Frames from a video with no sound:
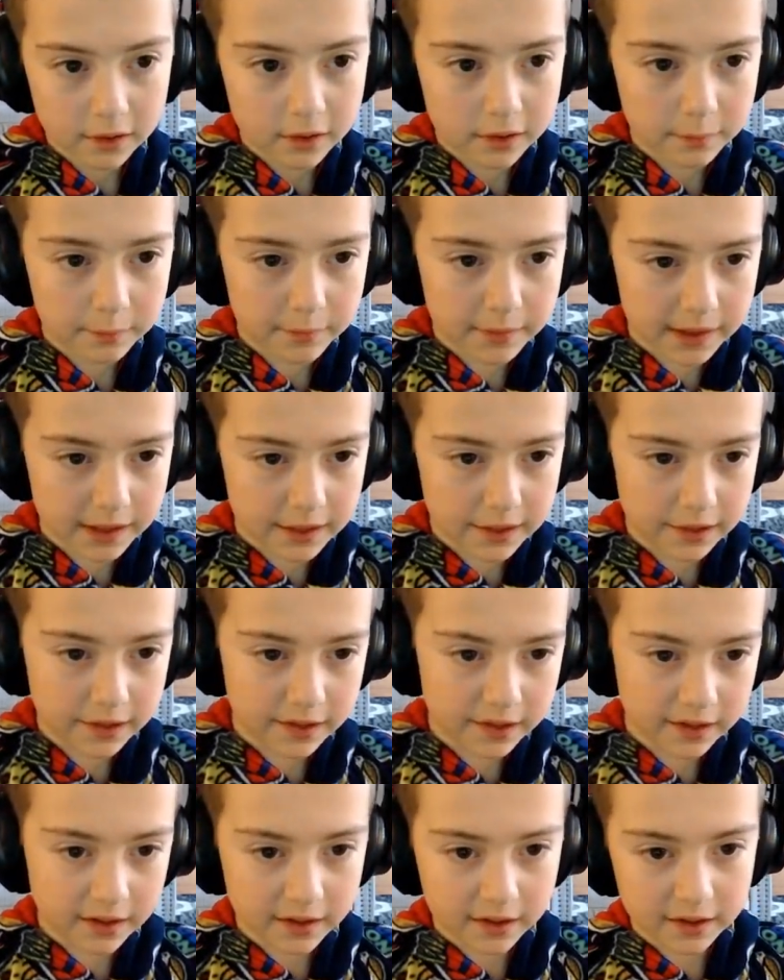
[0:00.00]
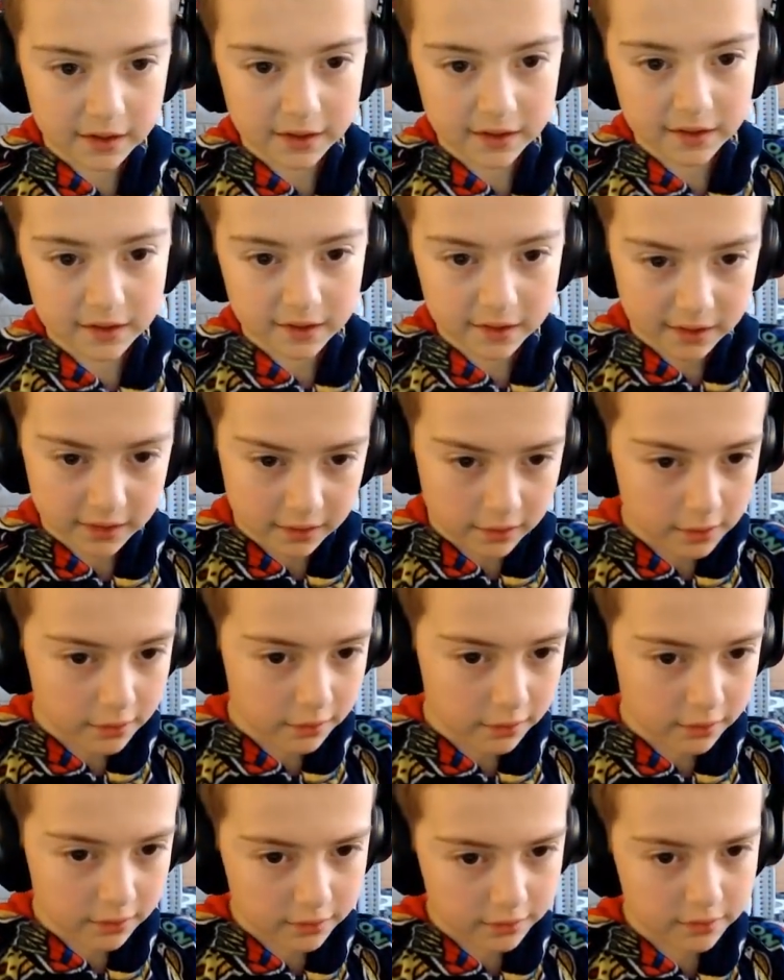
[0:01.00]
BT6,
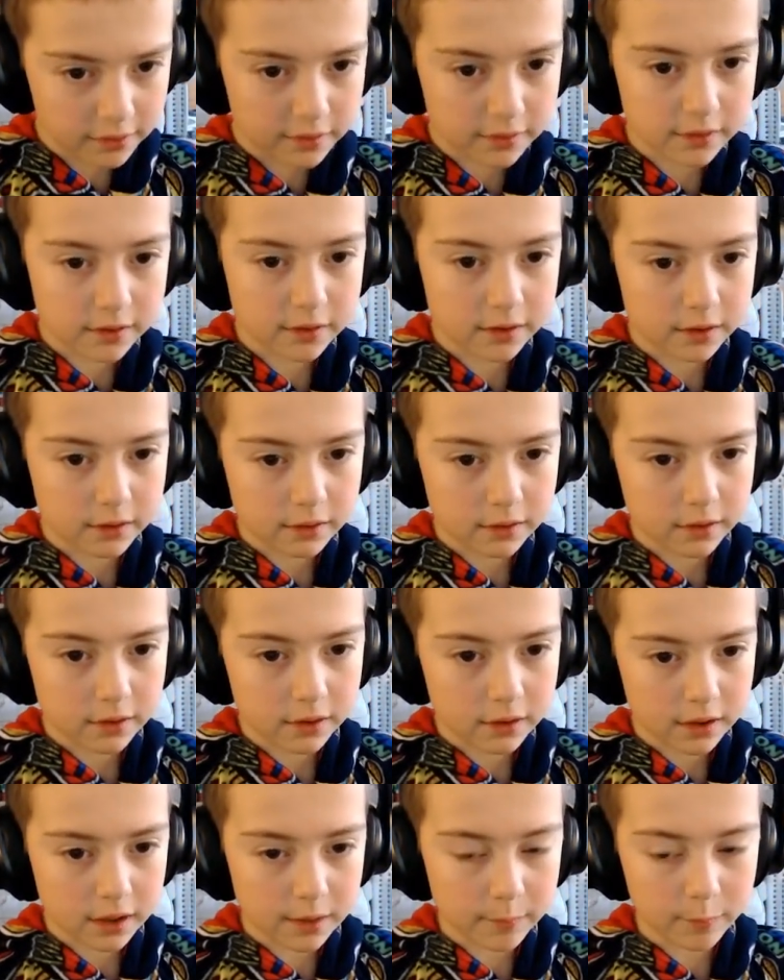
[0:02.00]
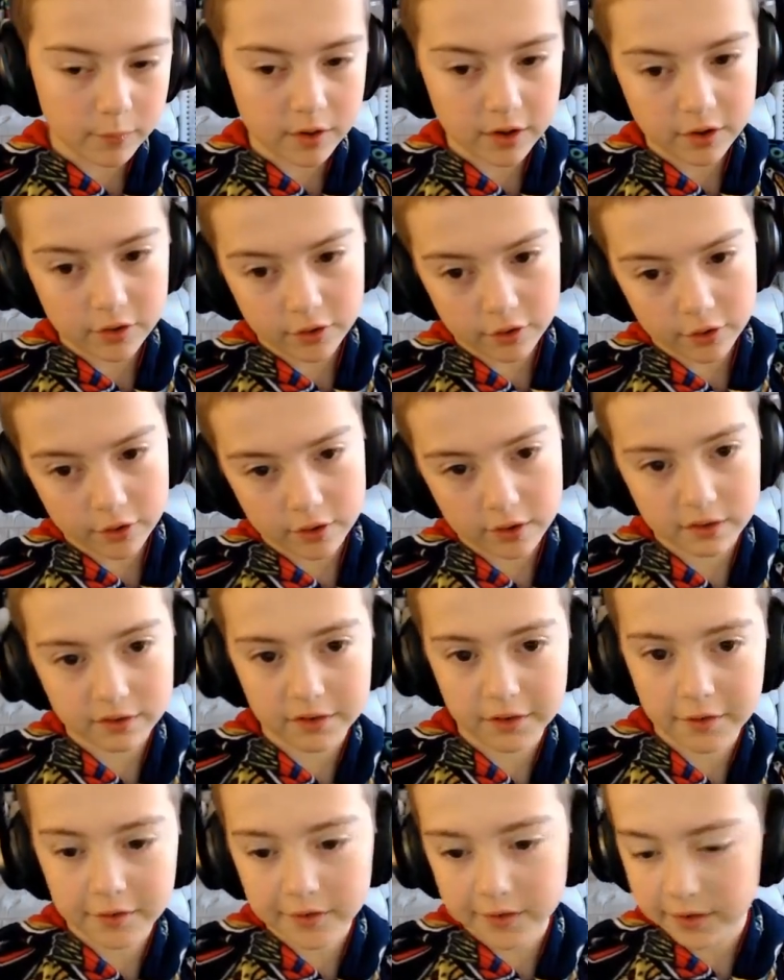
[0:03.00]
I'm pretty sure is
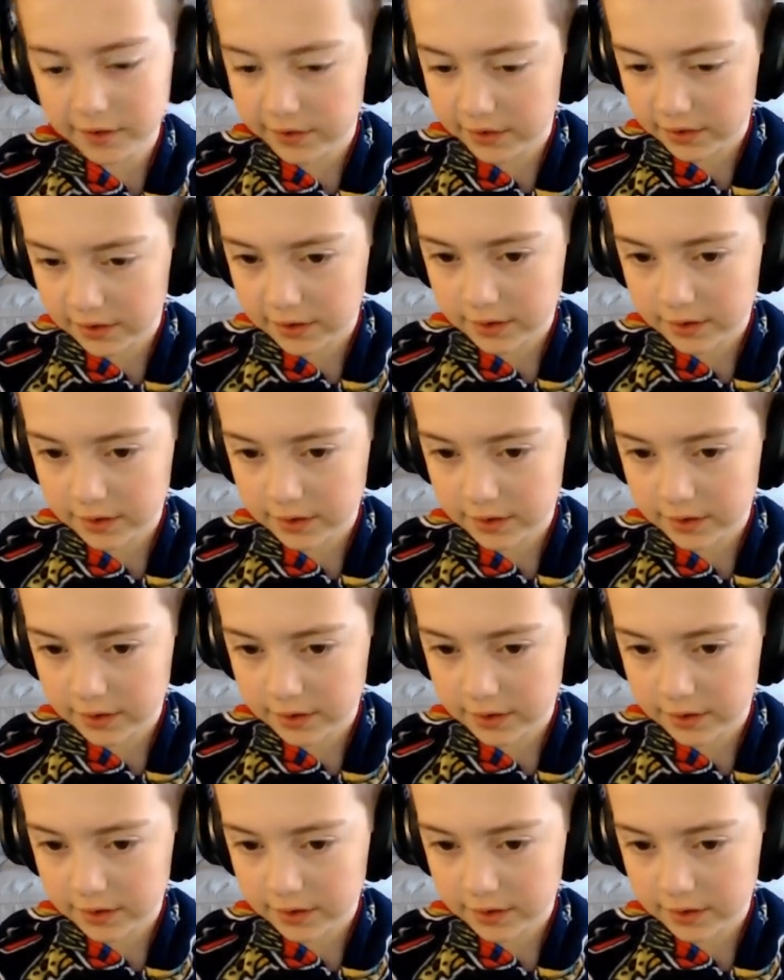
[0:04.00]
the only thing.